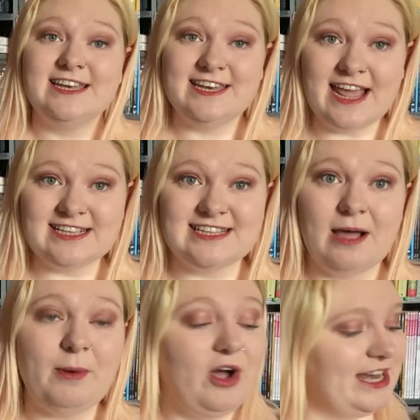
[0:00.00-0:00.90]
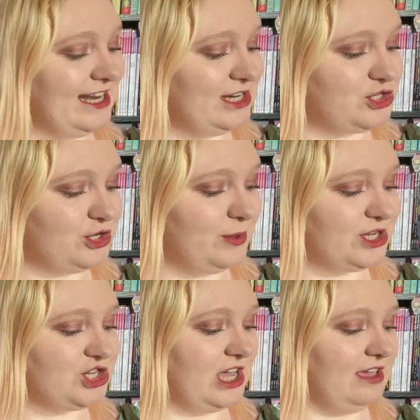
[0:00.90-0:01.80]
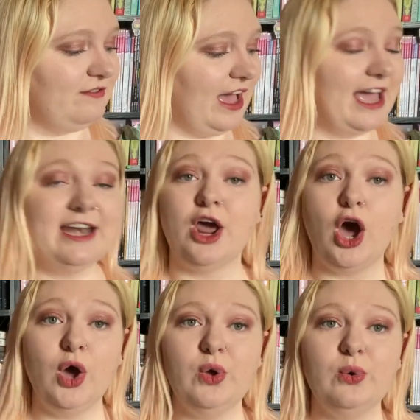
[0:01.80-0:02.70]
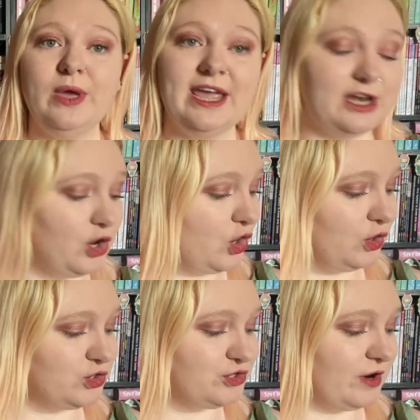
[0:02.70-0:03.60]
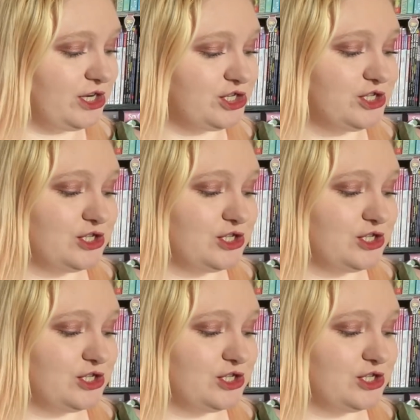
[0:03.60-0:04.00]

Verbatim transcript: Next up, I need to achieve an O in Conjuration.